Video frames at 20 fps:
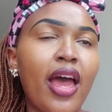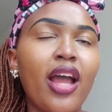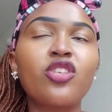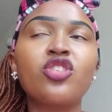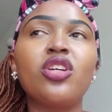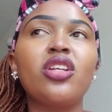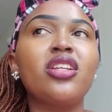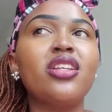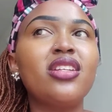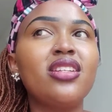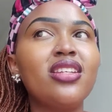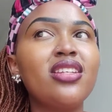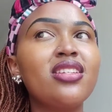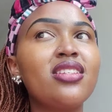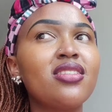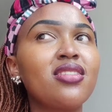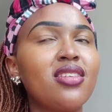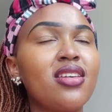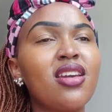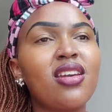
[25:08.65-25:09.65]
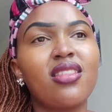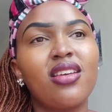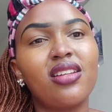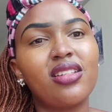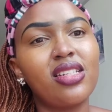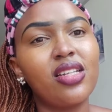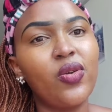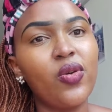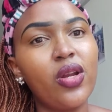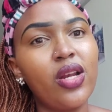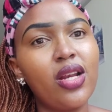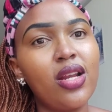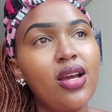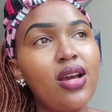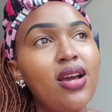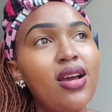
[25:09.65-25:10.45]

actually didn't think that he will